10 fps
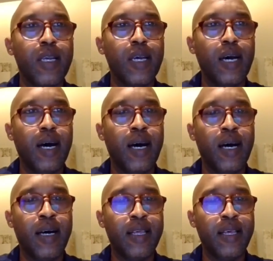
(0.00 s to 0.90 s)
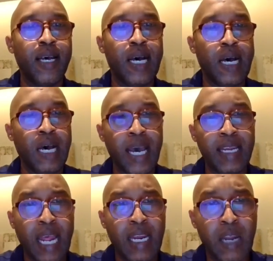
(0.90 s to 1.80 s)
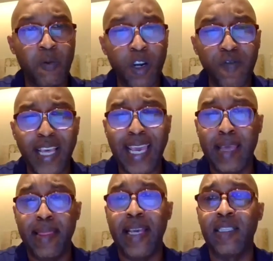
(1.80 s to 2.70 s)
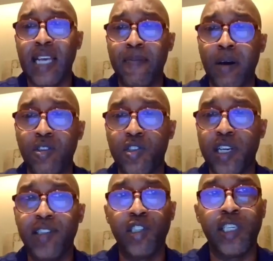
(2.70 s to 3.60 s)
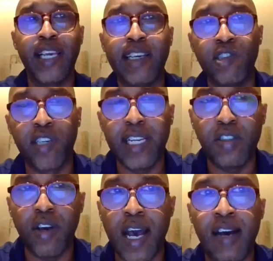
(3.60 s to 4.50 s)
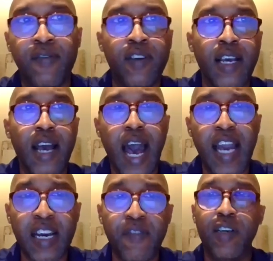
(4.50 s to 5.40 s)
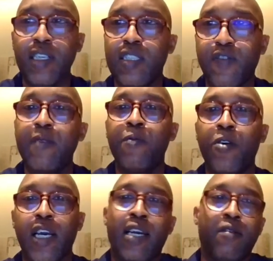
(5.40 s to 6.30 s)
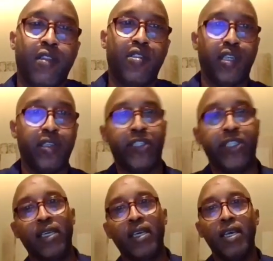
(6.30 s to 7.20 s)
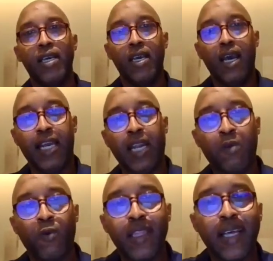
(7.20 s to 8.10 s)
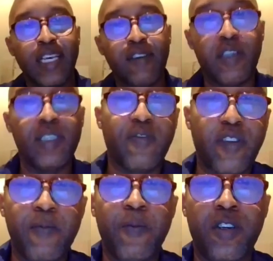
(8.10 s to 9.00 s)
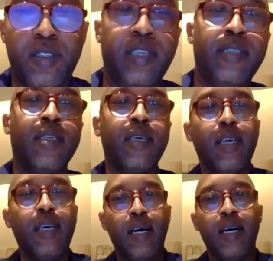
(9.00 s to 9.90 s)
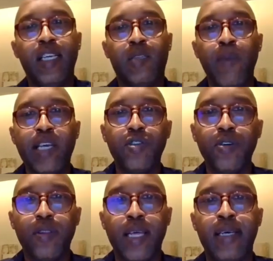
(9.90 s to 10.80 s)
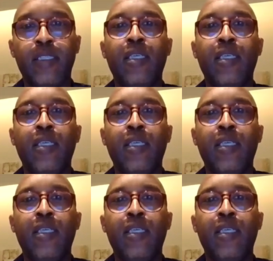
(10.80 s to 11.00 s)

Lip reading: And one of the key things about strategy is really to have a governance framework around the strategy. And what that governance framework does, it makes sure that